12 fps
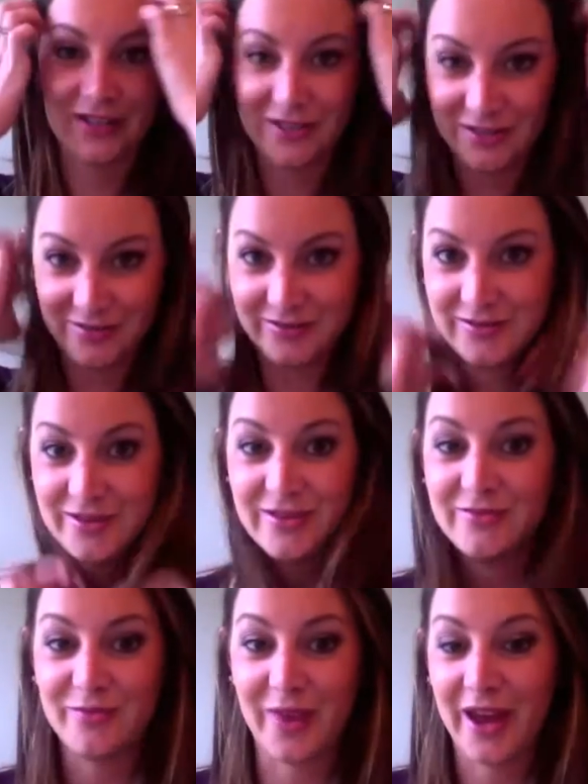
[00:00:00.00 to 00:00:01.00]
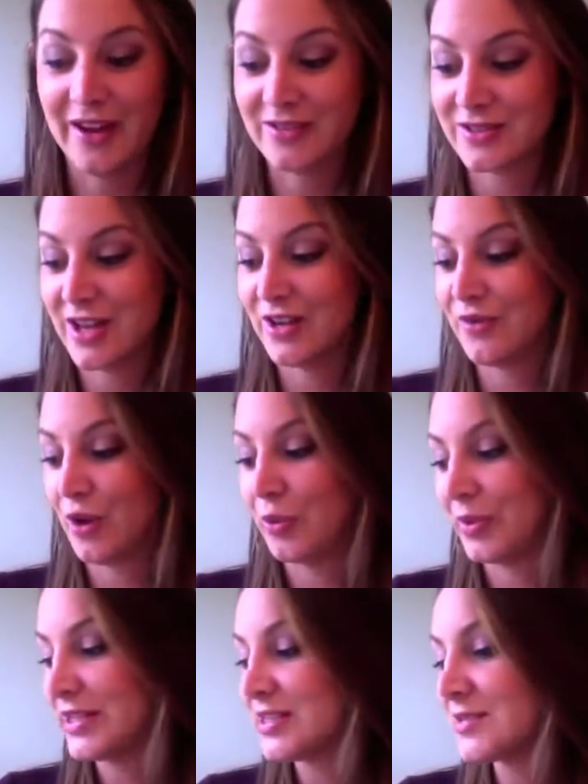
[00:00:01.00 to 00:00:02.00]
because my hair is kind
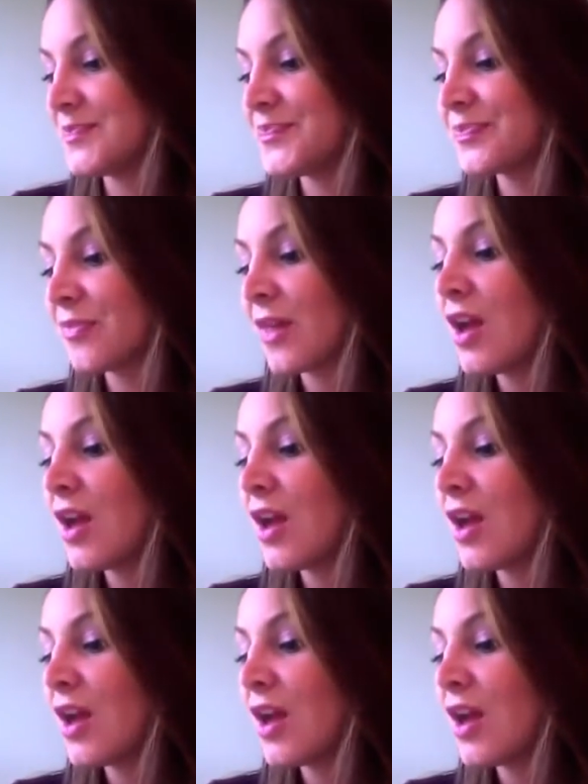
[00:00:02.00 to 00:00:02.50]
of hopeless.